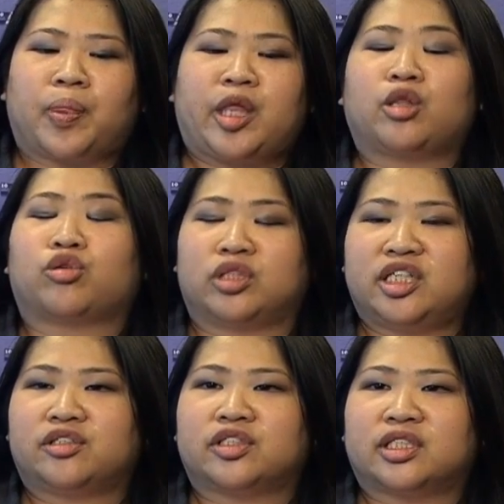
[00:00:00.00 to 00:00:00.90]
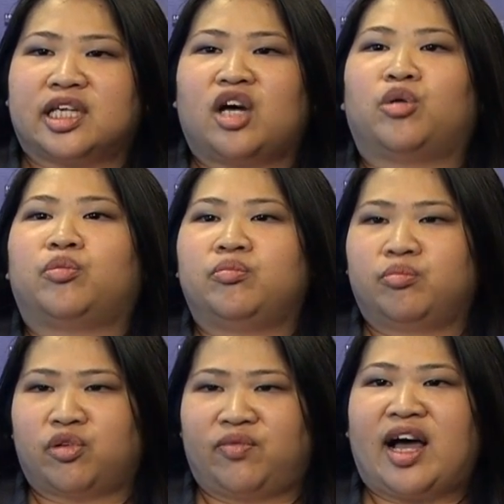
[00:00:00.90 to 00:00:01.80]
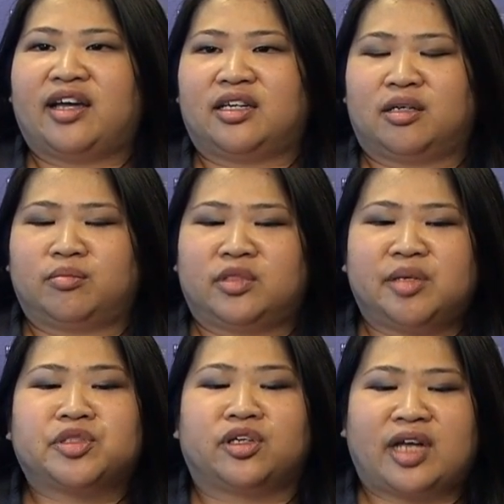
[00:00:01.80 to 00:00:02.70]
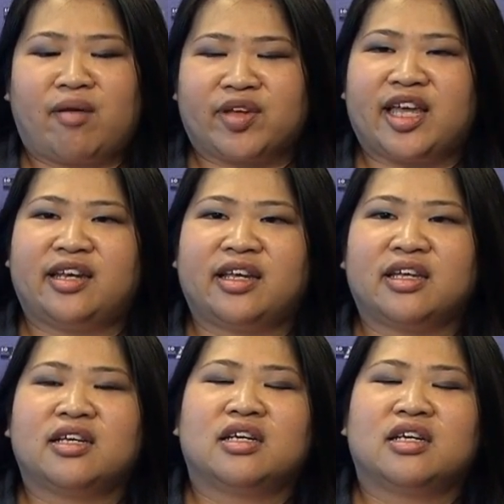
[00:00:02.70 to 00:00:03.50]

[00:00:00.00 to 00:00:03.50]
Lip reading: local leaders to help provide tips on advocating